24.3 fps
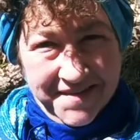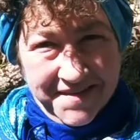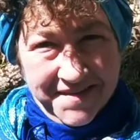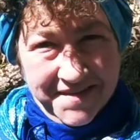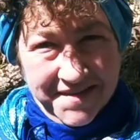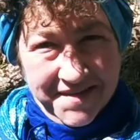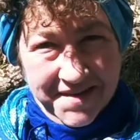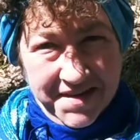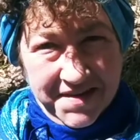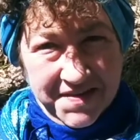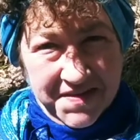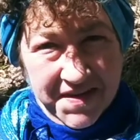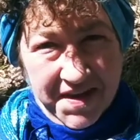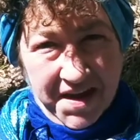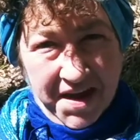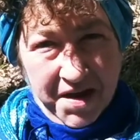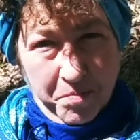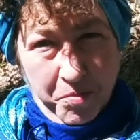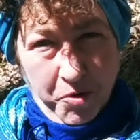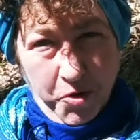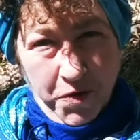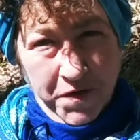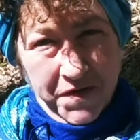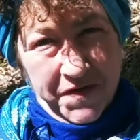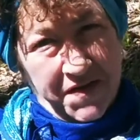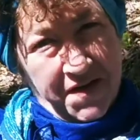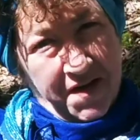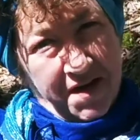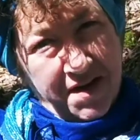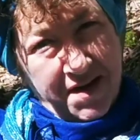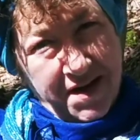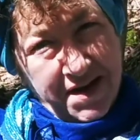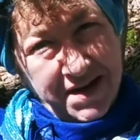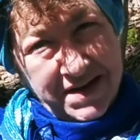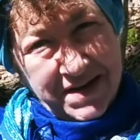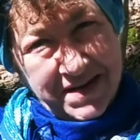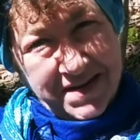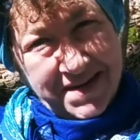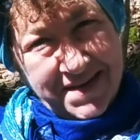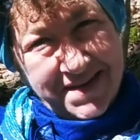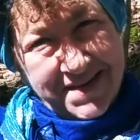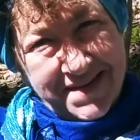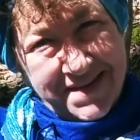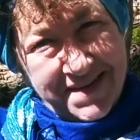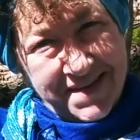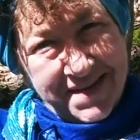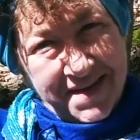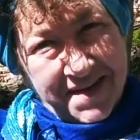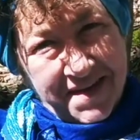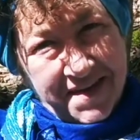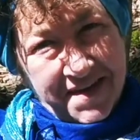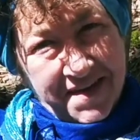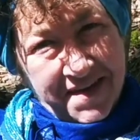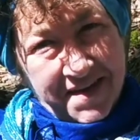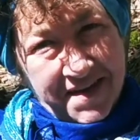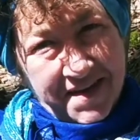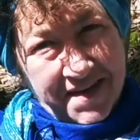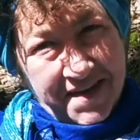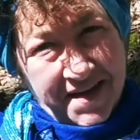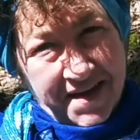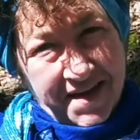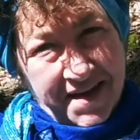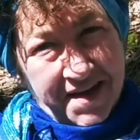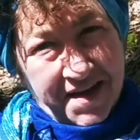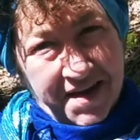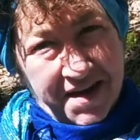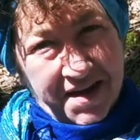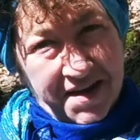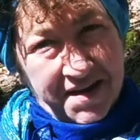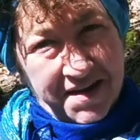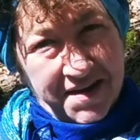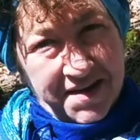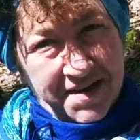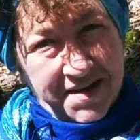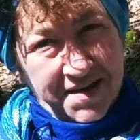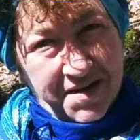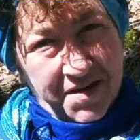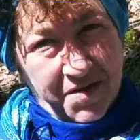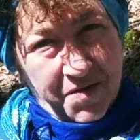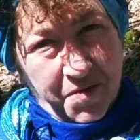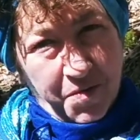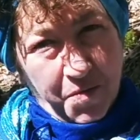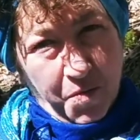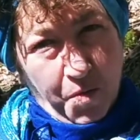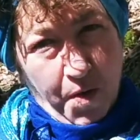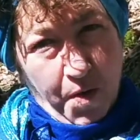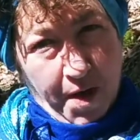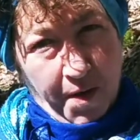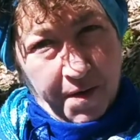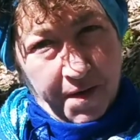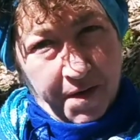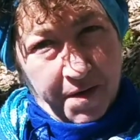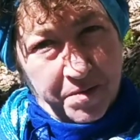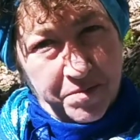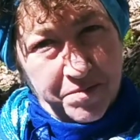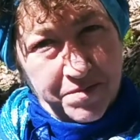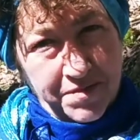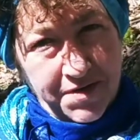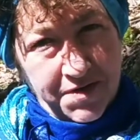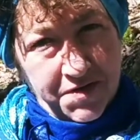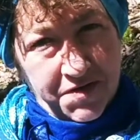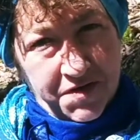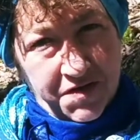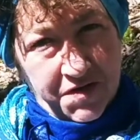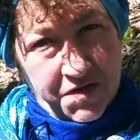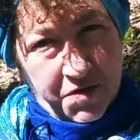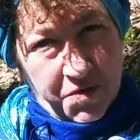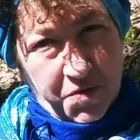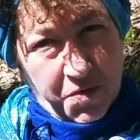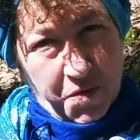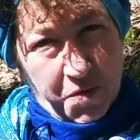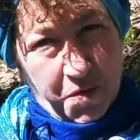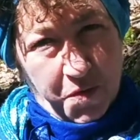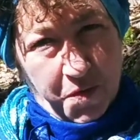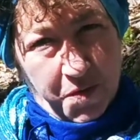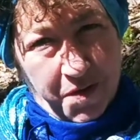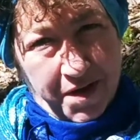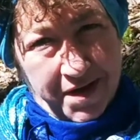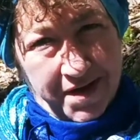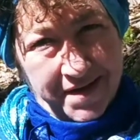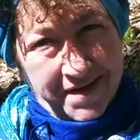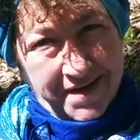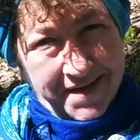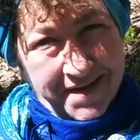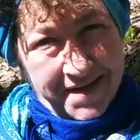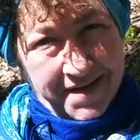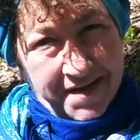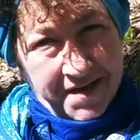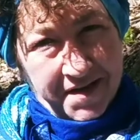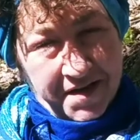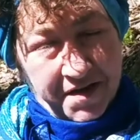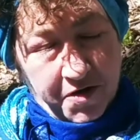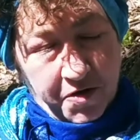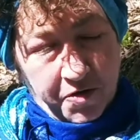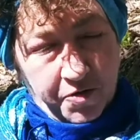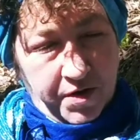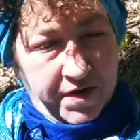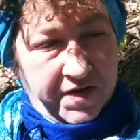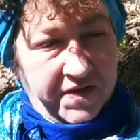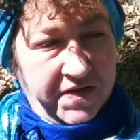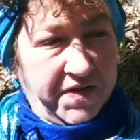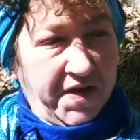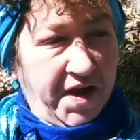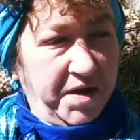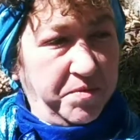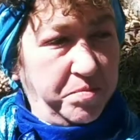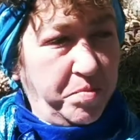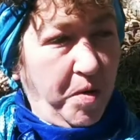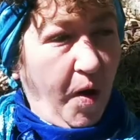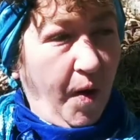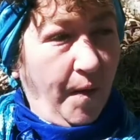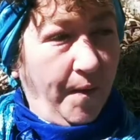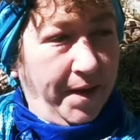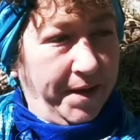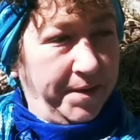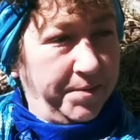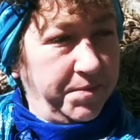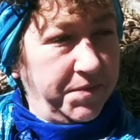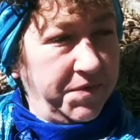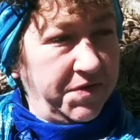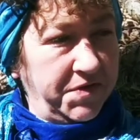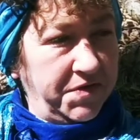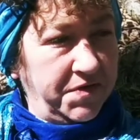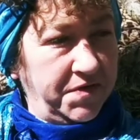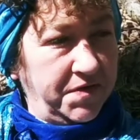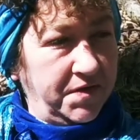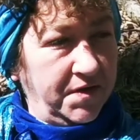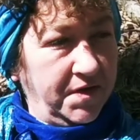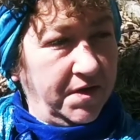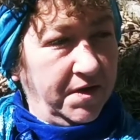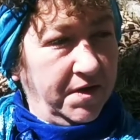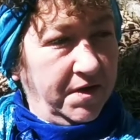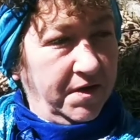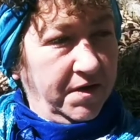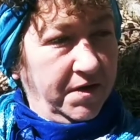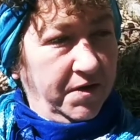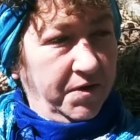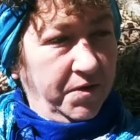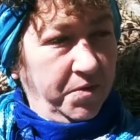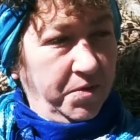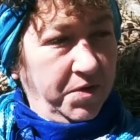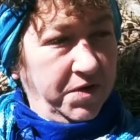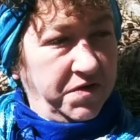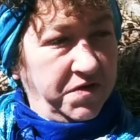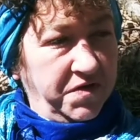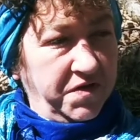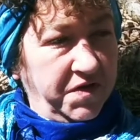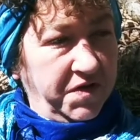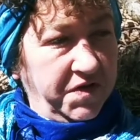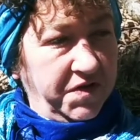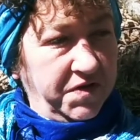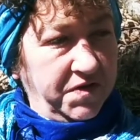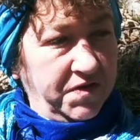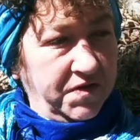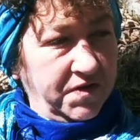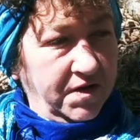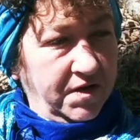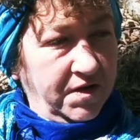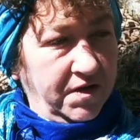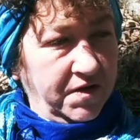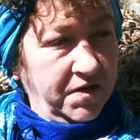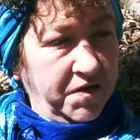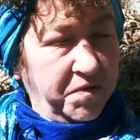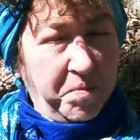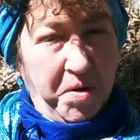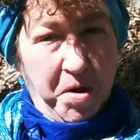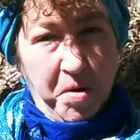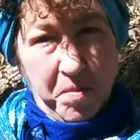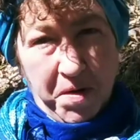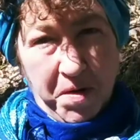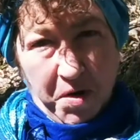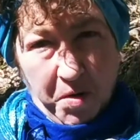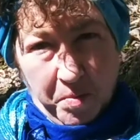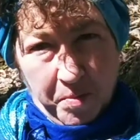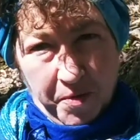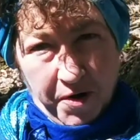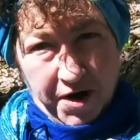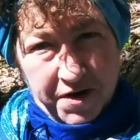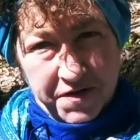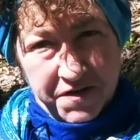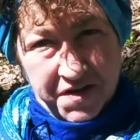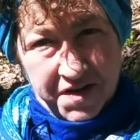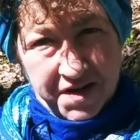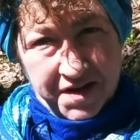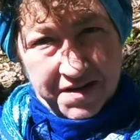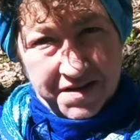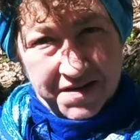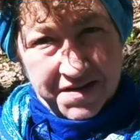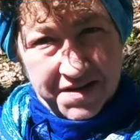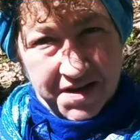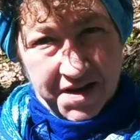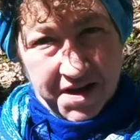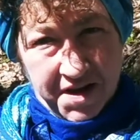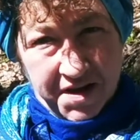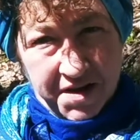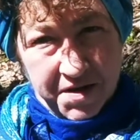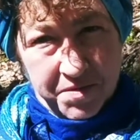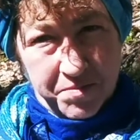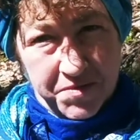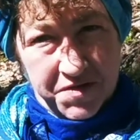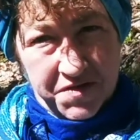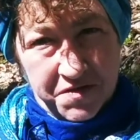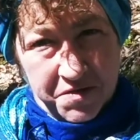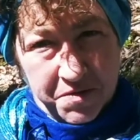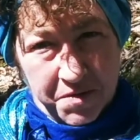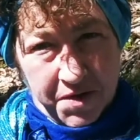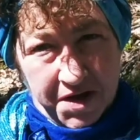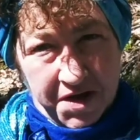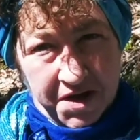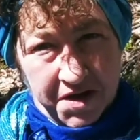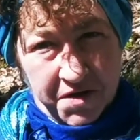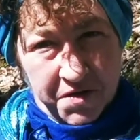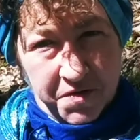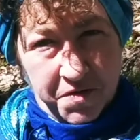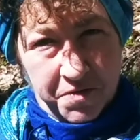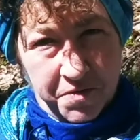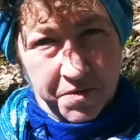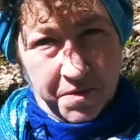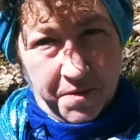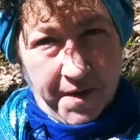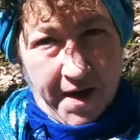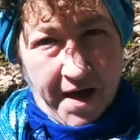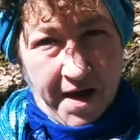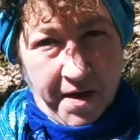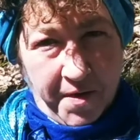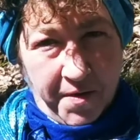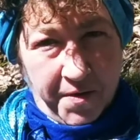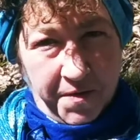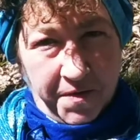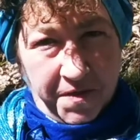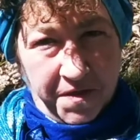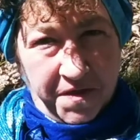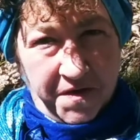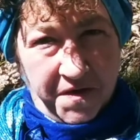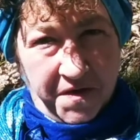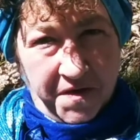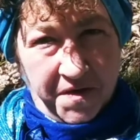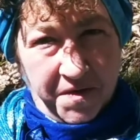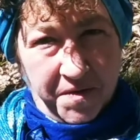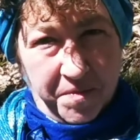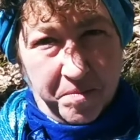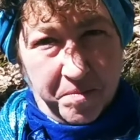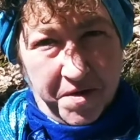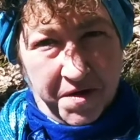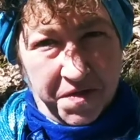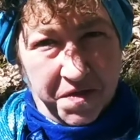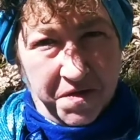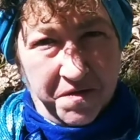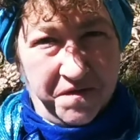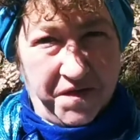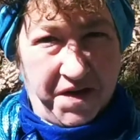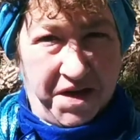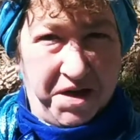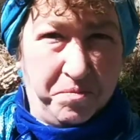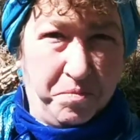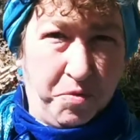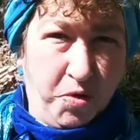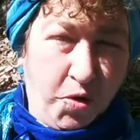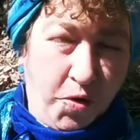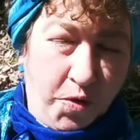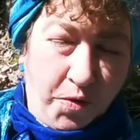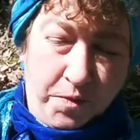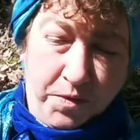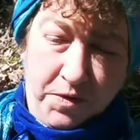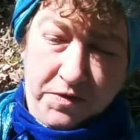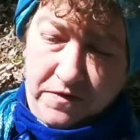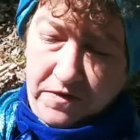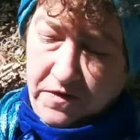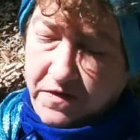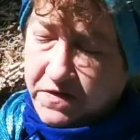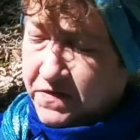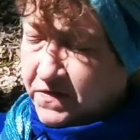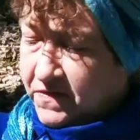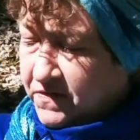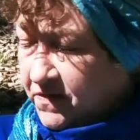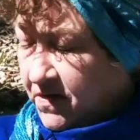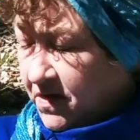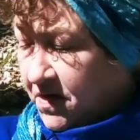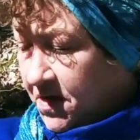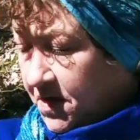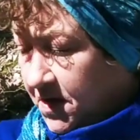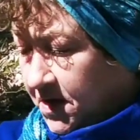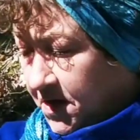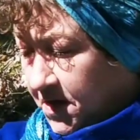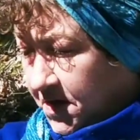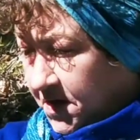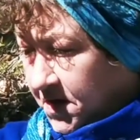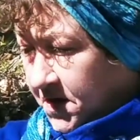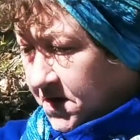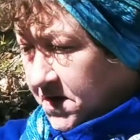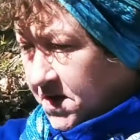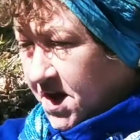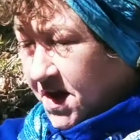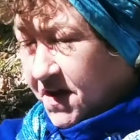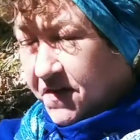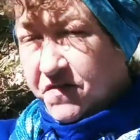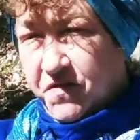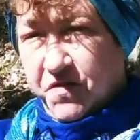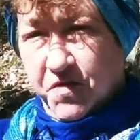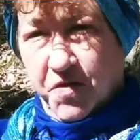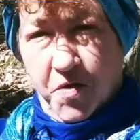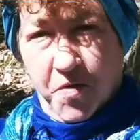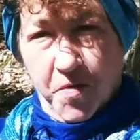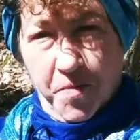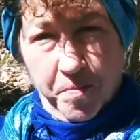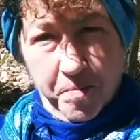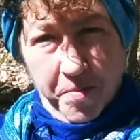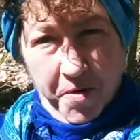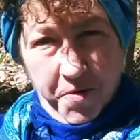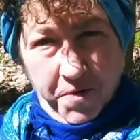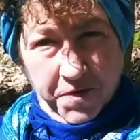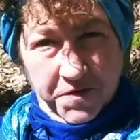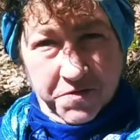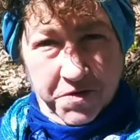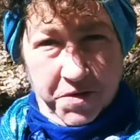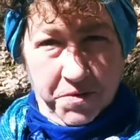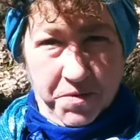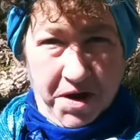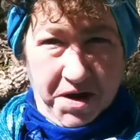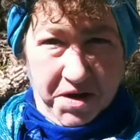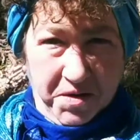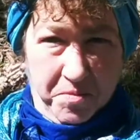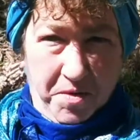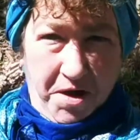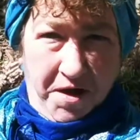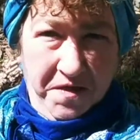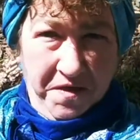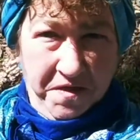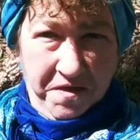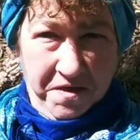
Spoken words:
it's April 2nd and welcome to Creekside Poems, which is an experimental project I am doing throughout the month of April, which is National Poetry Writing Month.